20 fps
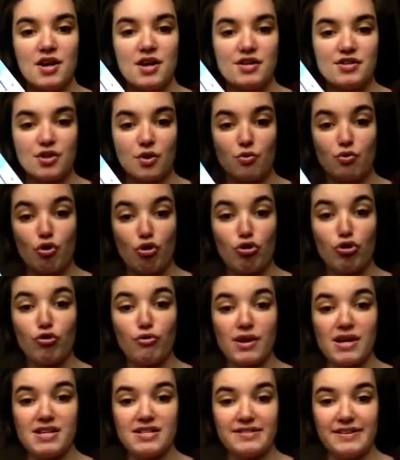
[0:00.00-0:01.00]
So God
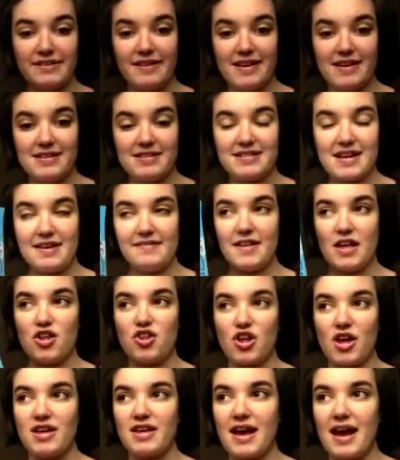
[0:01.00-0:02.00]
agrees to this and they
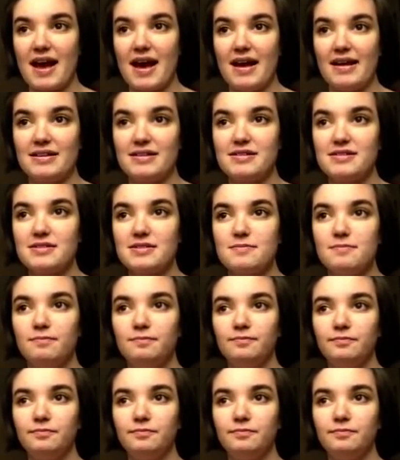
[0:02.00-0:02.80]
shake hands.